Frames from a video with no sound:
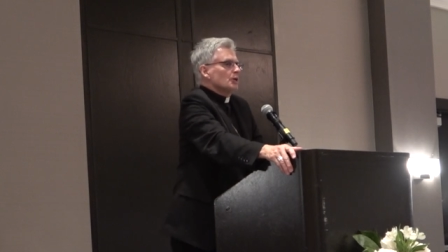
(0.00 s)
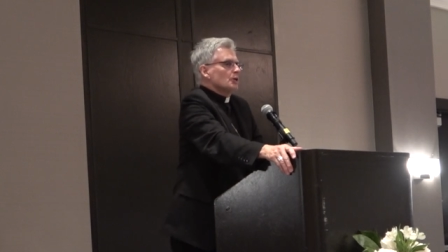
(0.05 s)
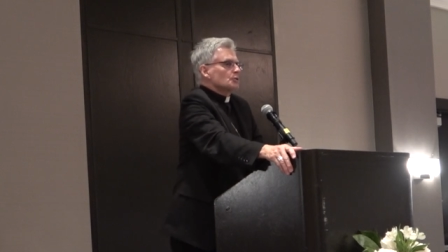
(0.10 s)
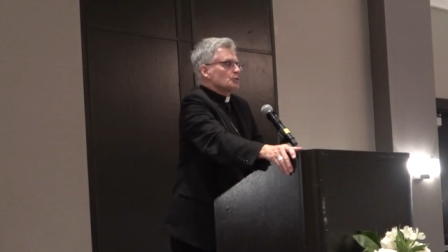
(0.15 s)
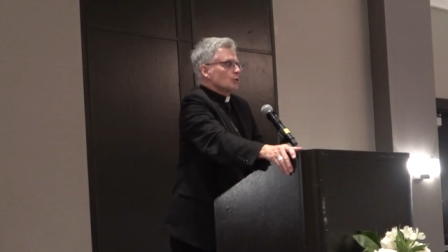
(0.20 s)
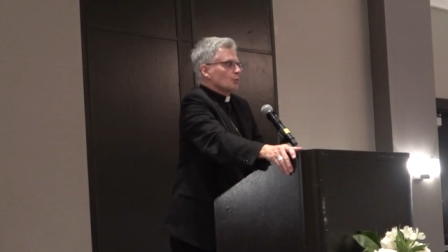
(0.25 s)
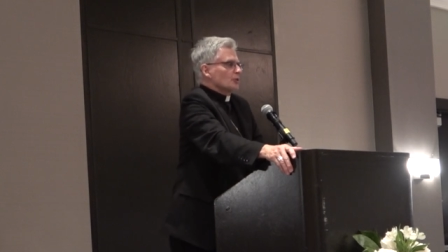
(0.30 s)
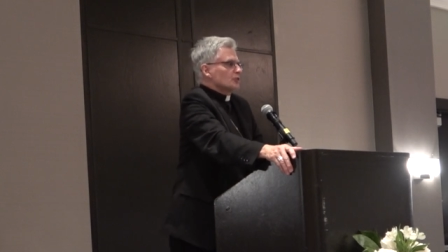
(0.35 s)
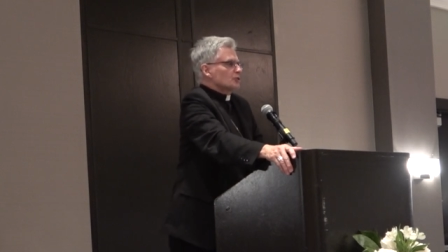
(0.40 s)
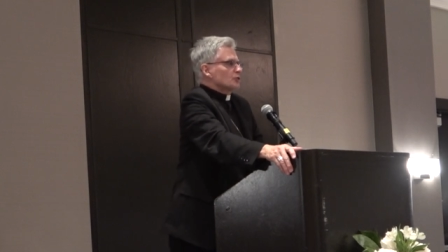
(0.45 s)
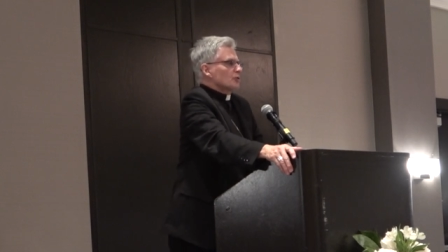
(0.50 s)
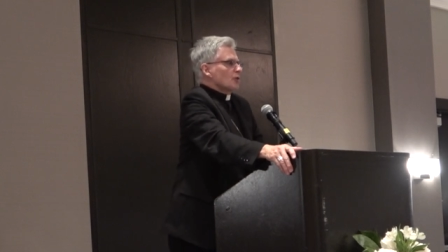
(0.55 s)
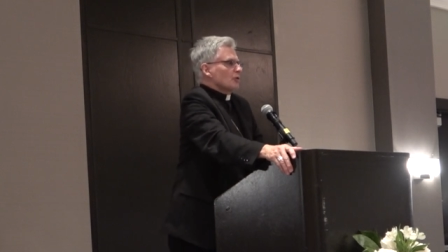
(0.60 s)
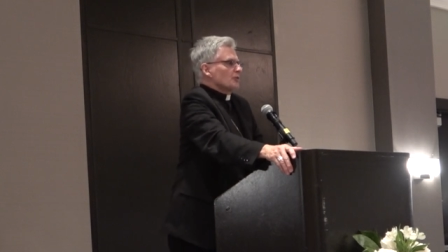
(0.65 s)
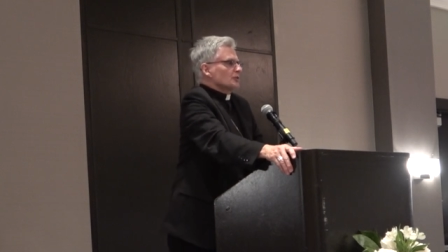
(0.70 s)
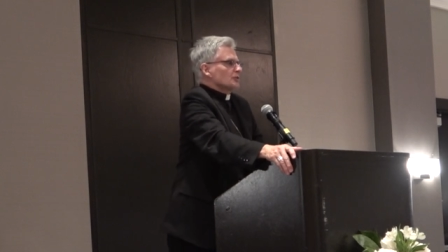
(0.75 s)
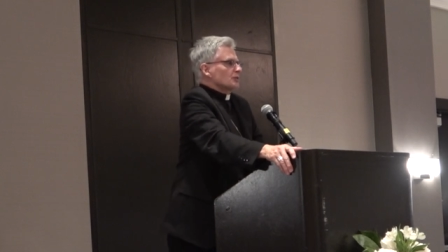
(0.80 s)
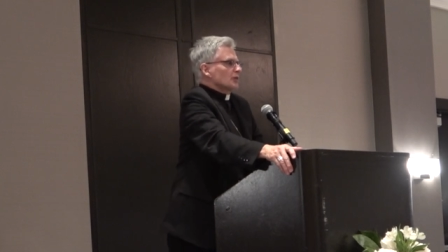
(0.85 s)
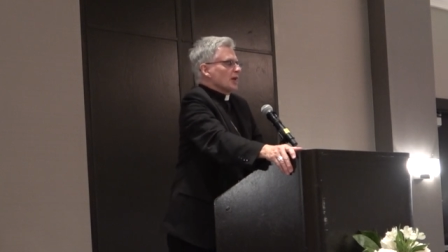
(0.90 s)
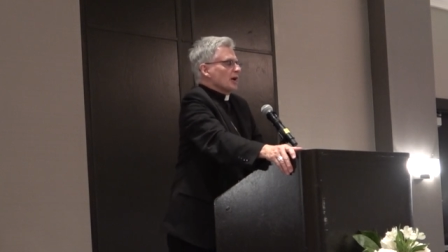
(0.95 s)
So we saw
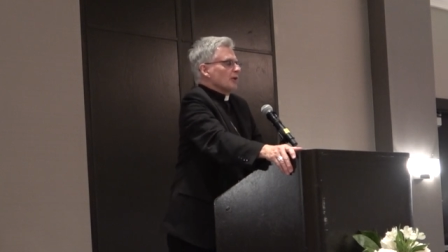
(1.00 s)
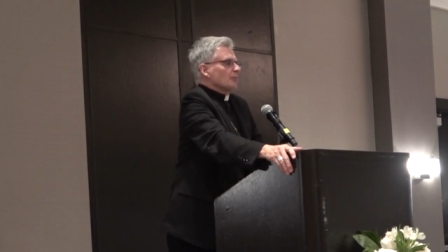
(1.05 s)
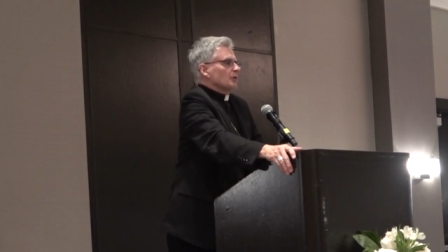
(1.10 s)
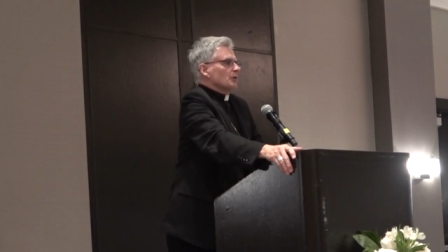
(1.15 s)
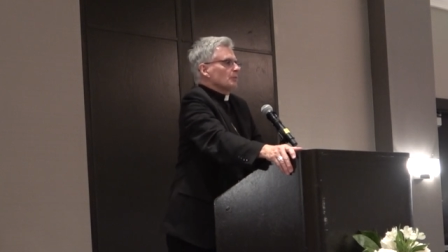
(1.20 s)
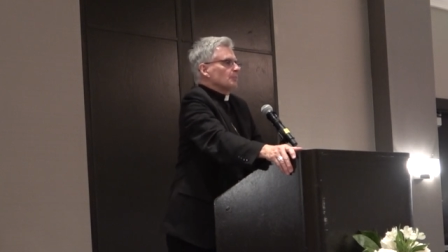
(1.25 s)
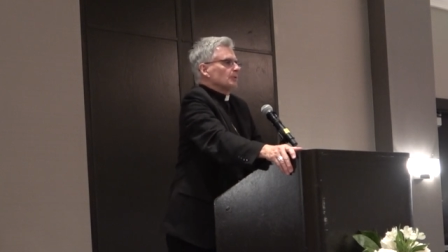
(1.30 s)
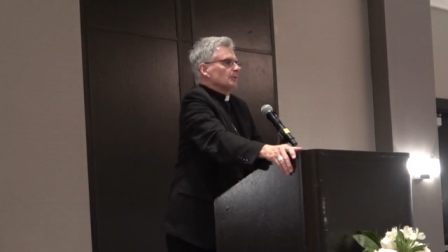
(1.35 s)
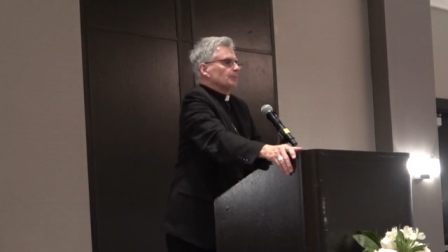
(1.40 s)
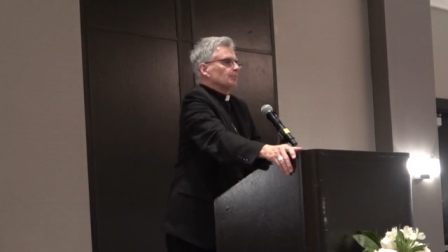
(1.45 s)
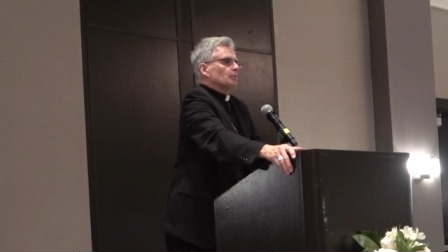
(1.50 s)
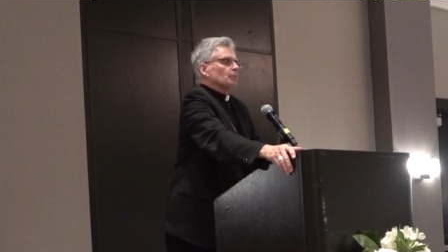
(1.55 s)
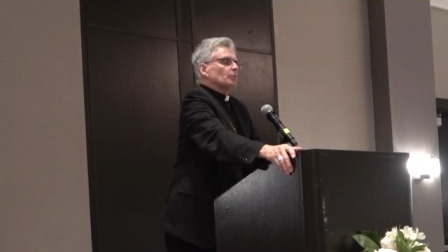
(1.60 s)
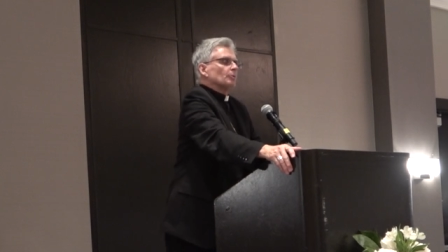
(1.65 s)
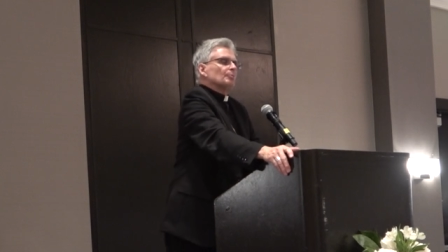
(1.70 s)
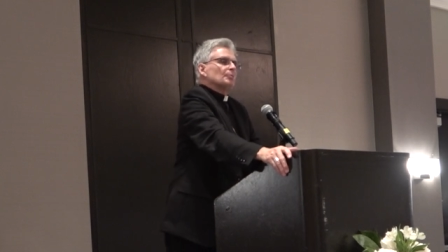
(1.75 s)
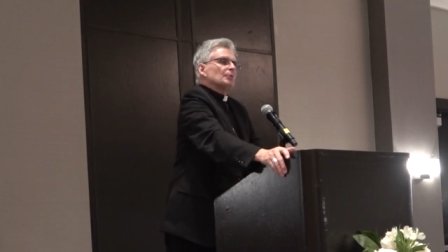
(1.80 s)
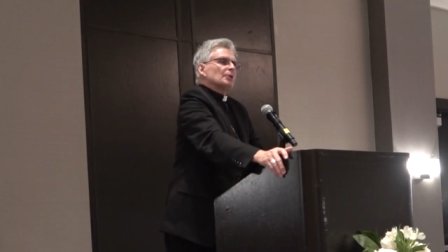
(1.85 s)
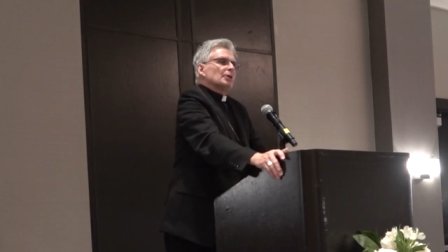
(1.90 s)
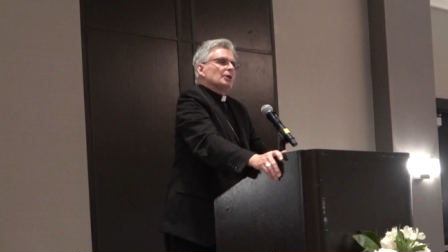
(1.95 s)
this in how many
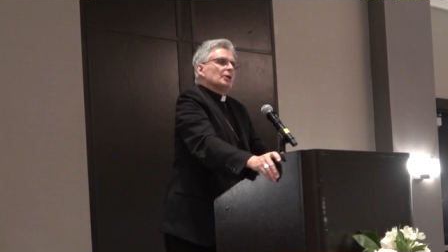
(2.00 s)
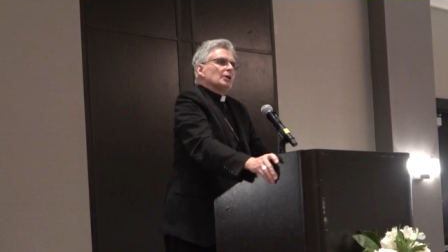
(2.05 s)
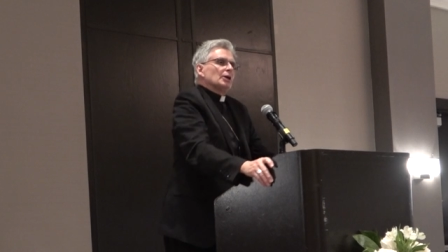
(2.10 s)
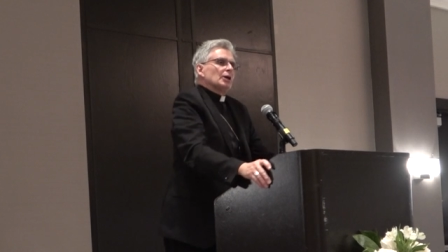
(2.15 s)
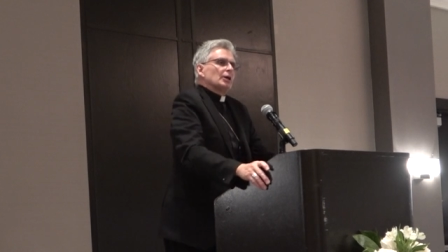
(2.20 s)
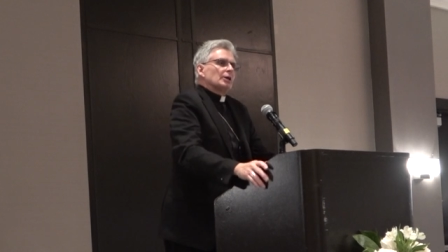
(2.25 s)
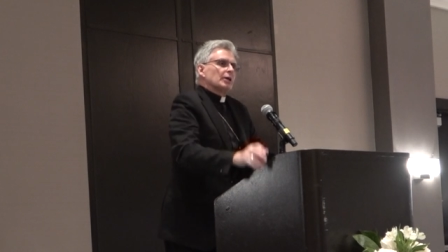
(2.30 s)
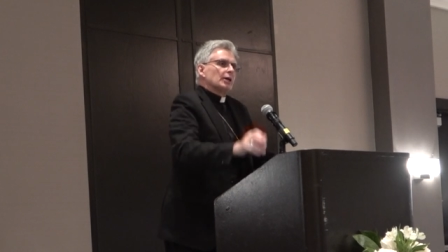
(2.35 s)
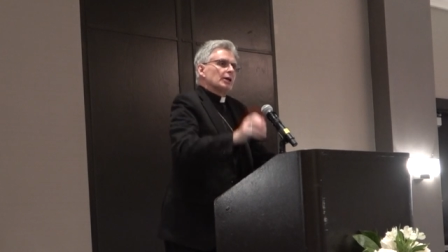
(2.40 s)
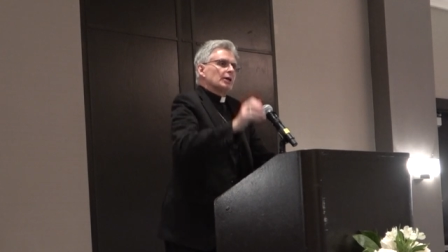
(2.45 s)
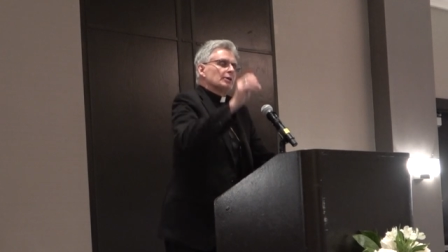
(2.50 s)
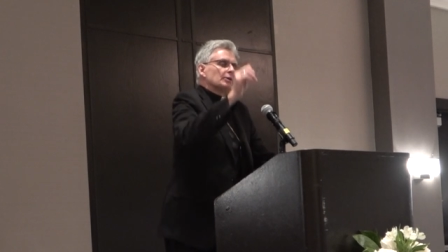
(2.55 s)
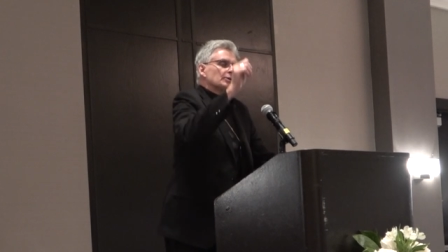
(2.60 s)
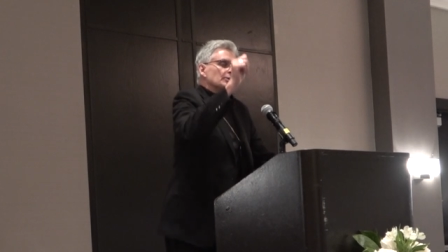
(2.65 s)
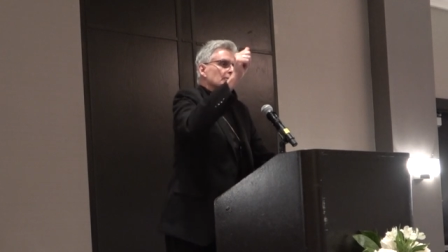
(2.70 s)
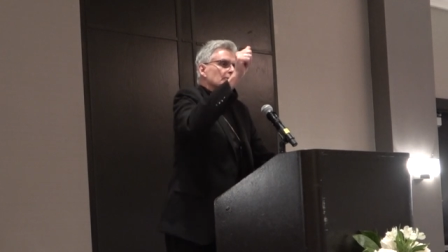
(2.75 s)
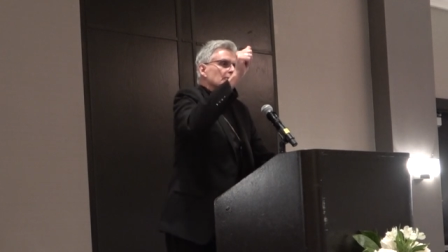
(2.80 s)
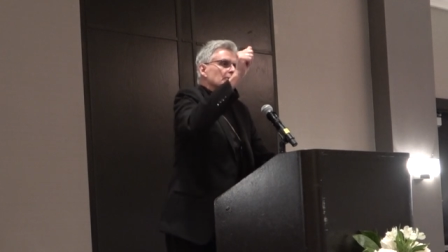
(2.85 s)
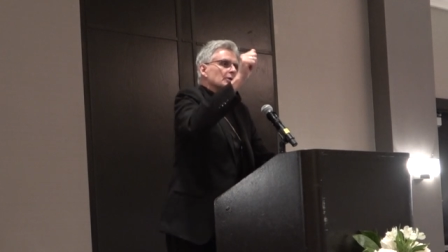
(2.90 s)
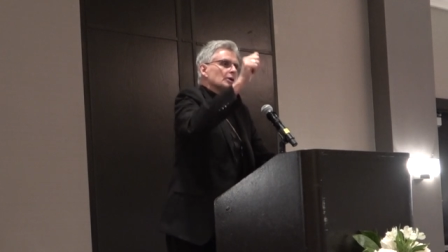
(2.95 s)
people,
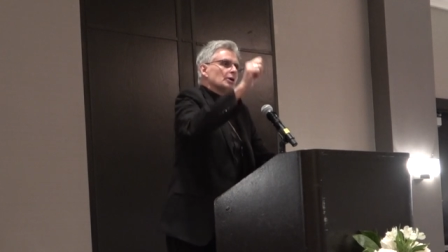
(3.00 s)
again,